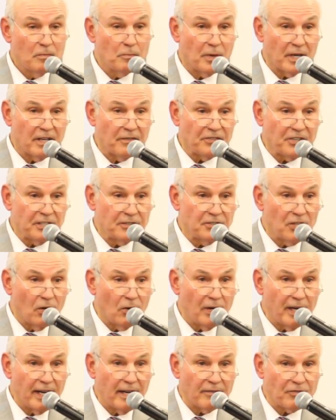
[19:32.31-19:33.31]
But if you
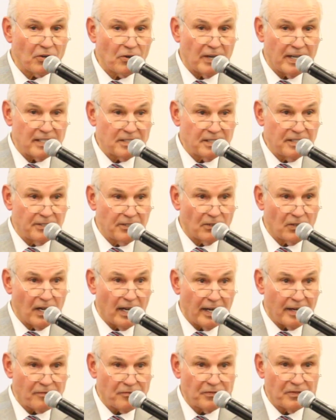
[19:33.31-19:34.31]
don't have Christ in your
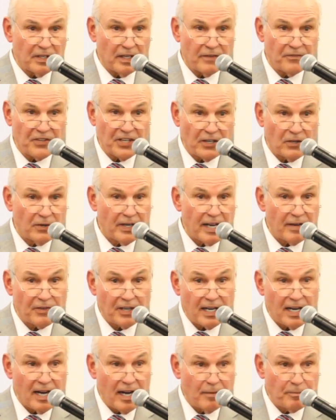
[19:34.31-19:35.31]
life, if you don't have
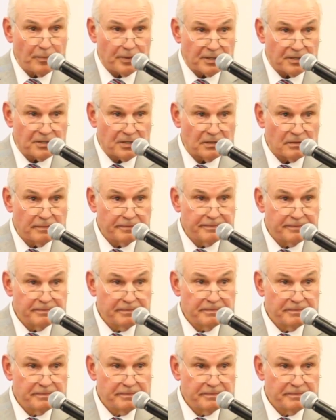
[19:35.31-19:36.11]
a compass,